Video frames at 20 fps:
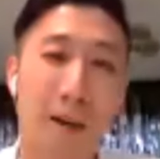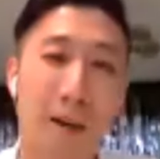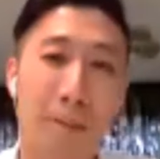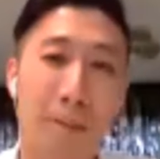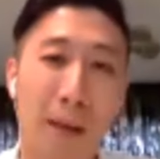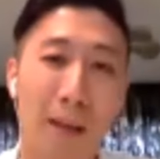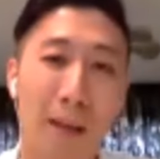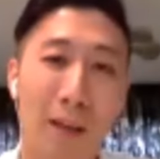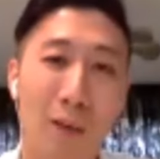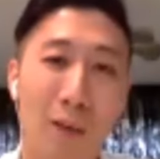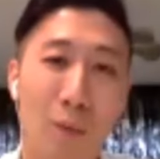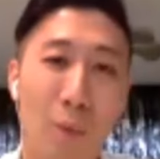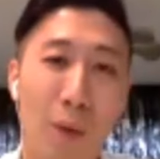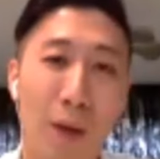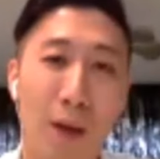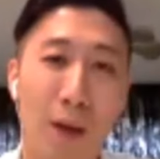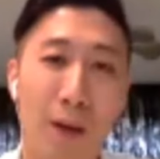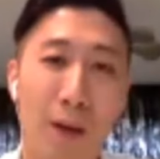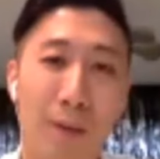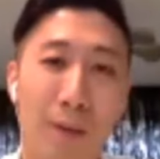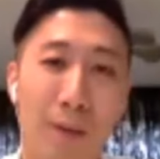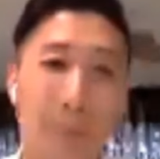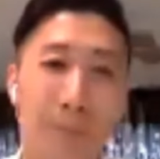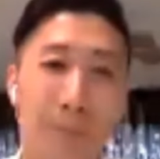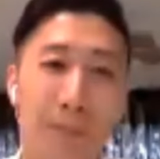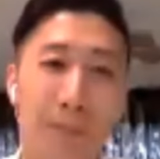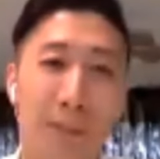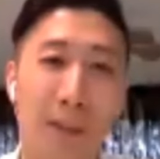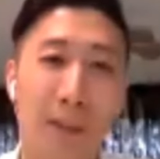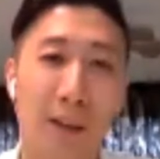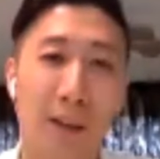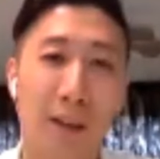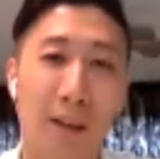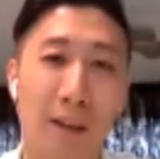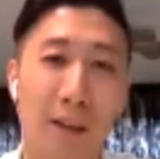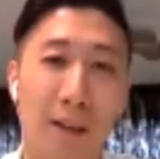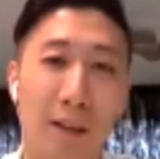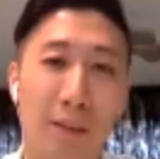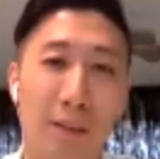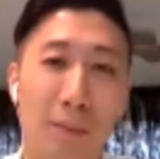banking where
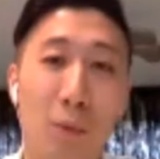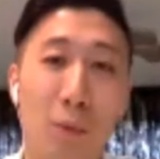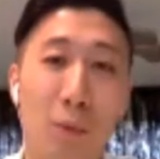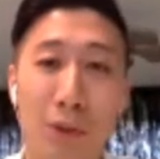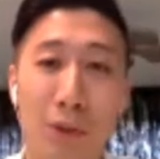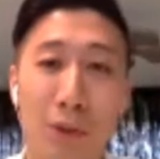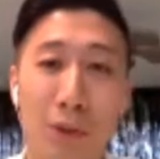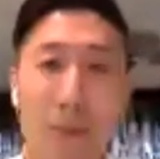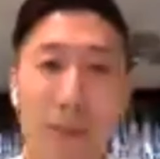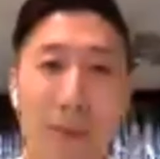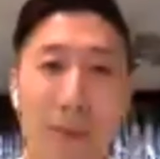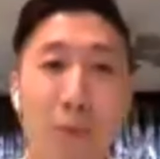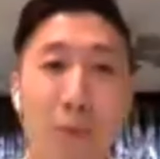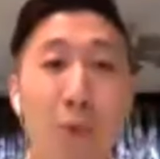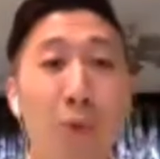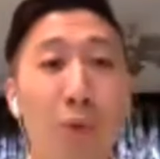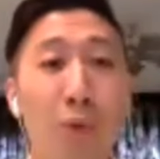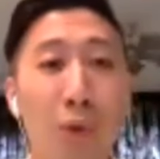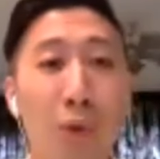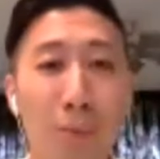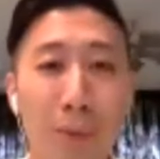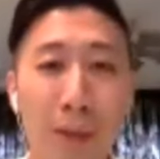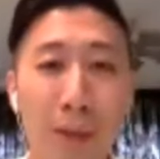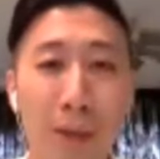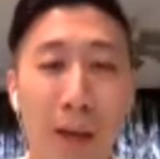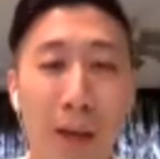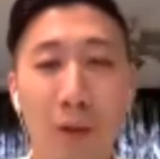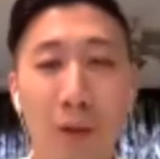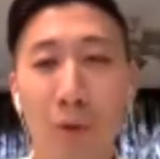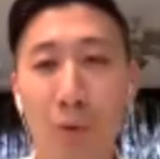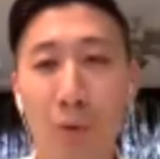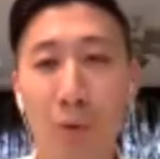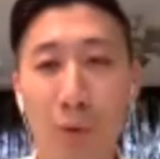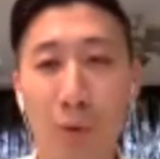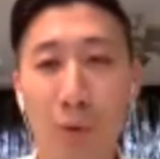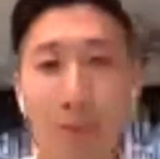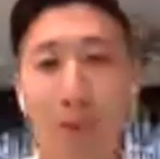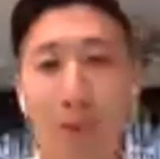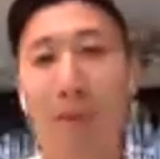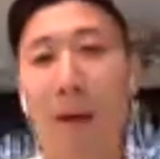most of the time you know me, I know
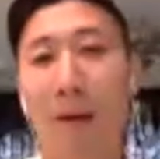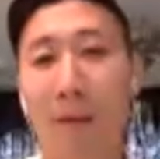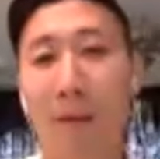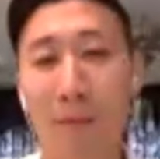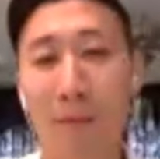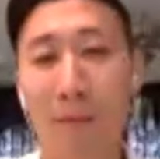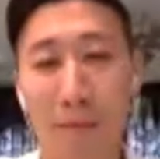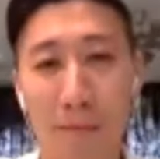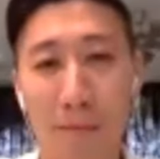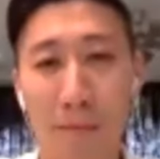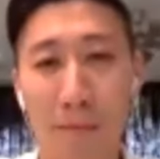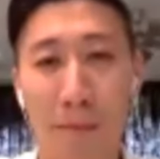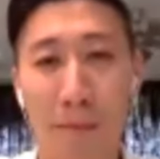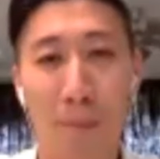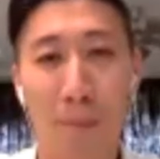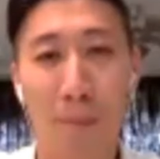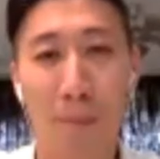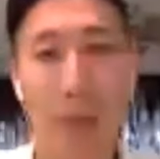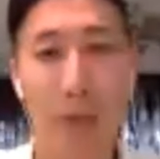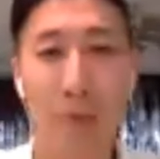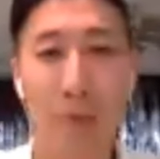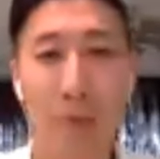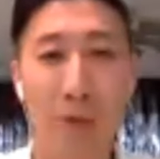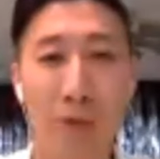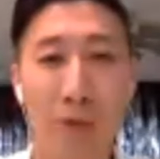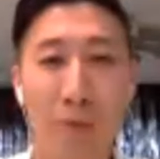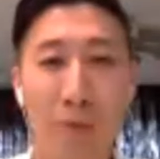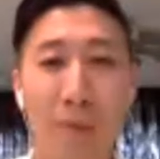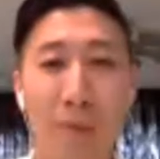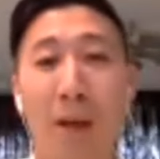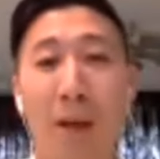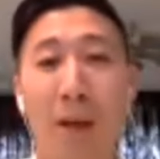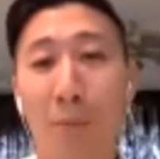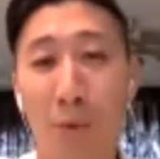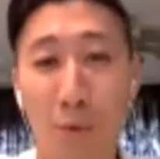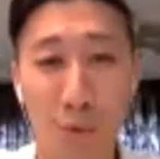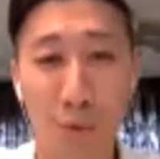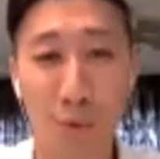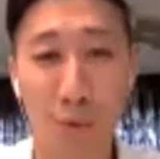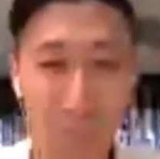you, the branch manager may
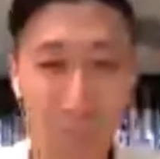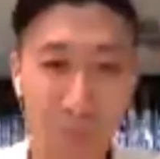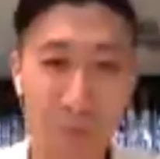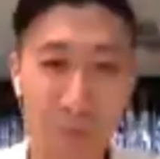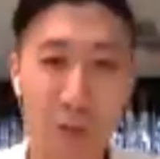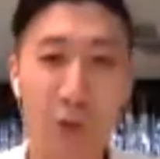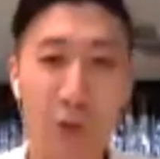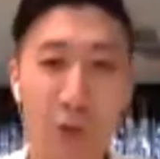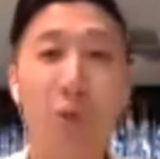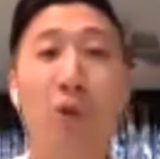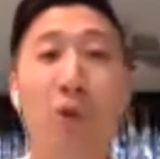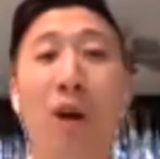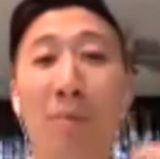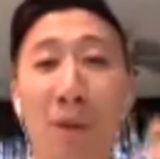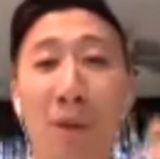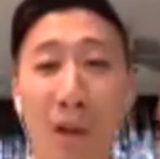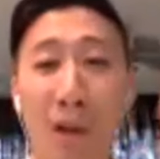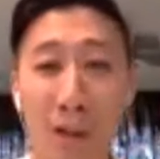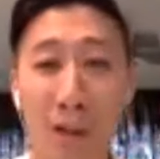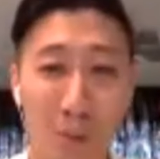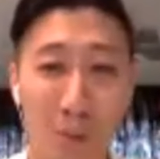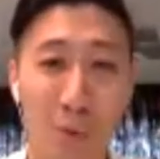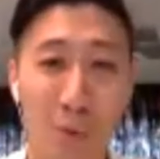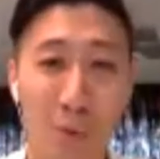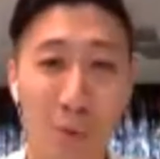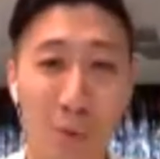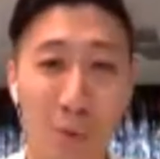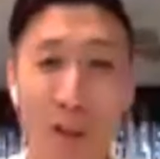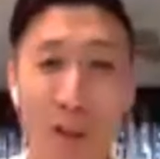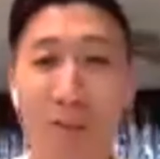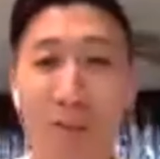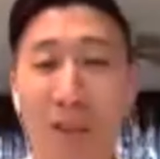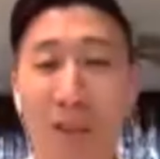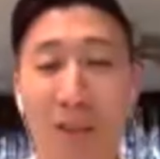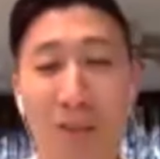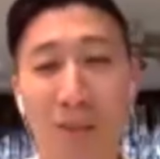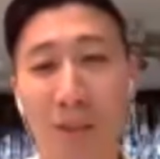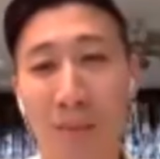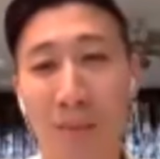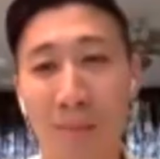help you. So you help me, I help you, kind of
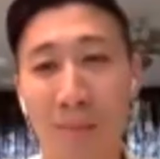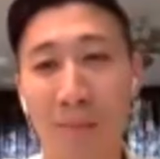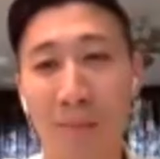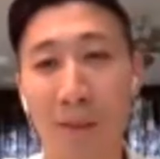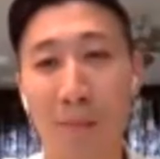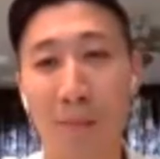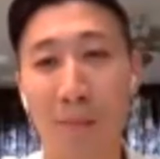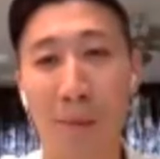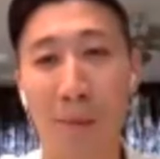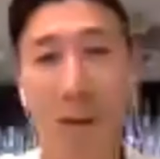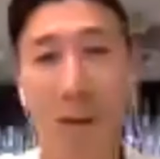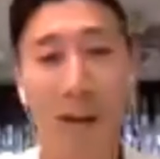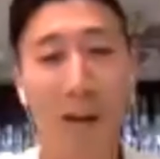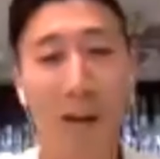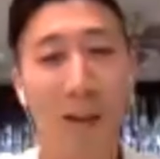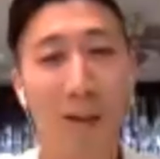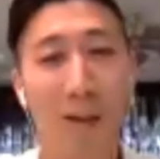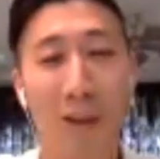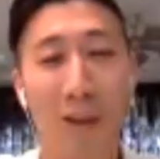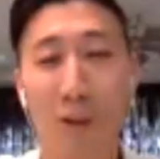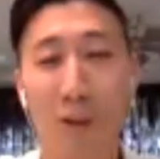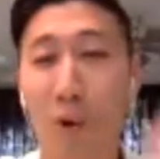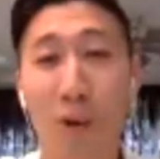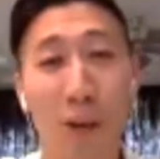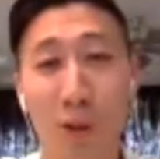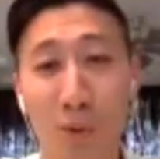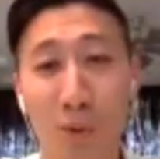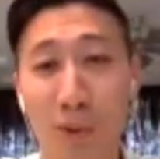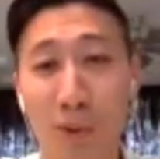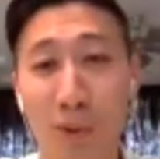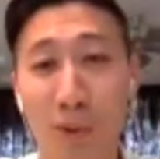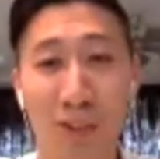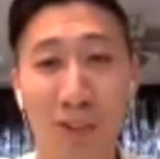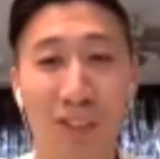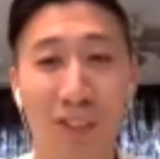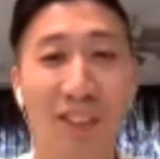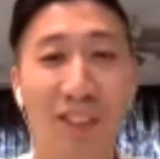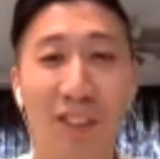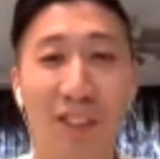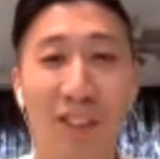things. But gone are those
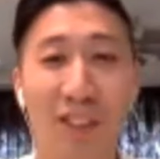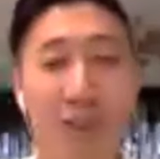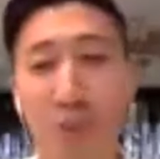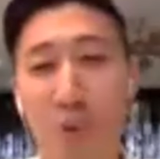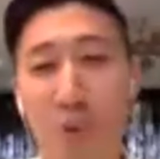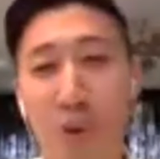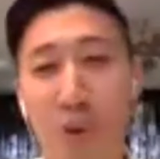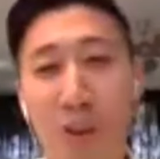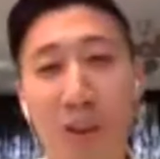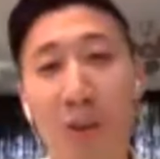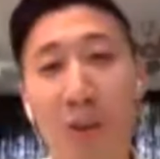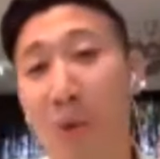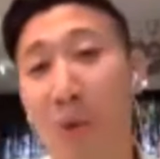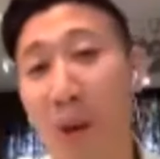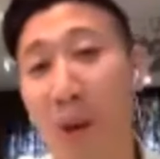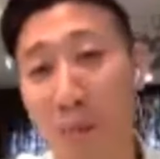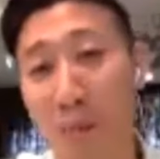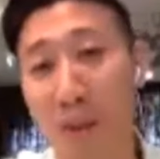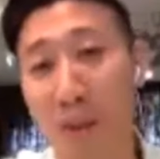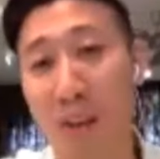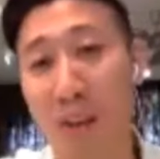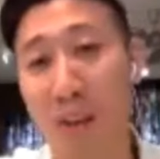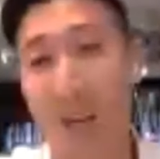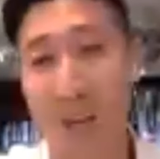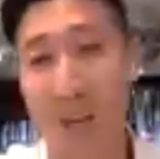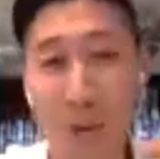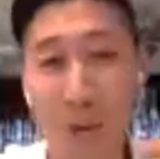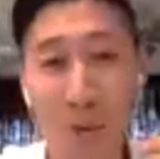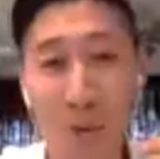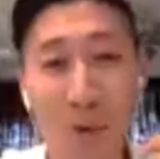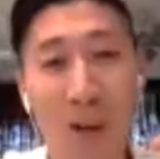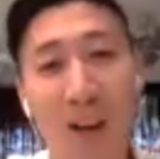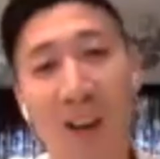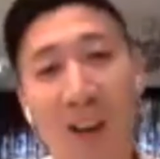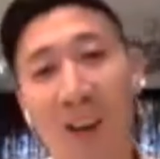days. There's no longer you help me, I help you.